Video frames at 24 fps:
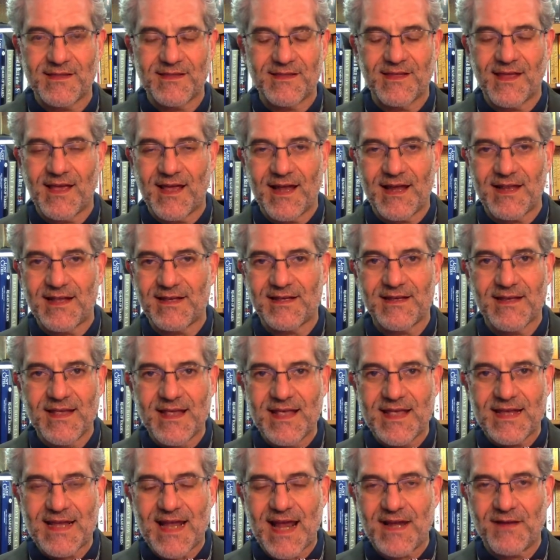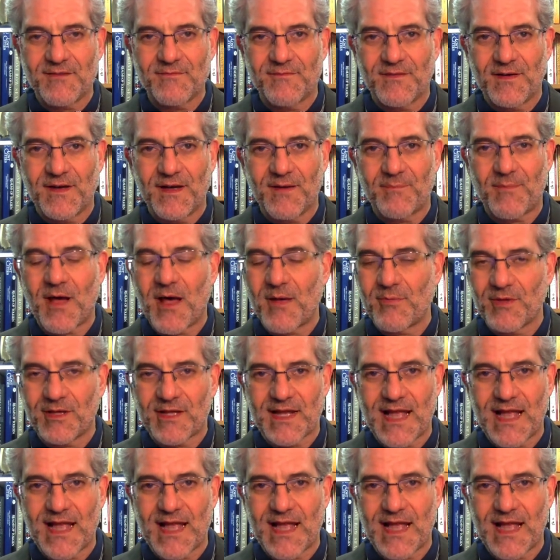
any kind of public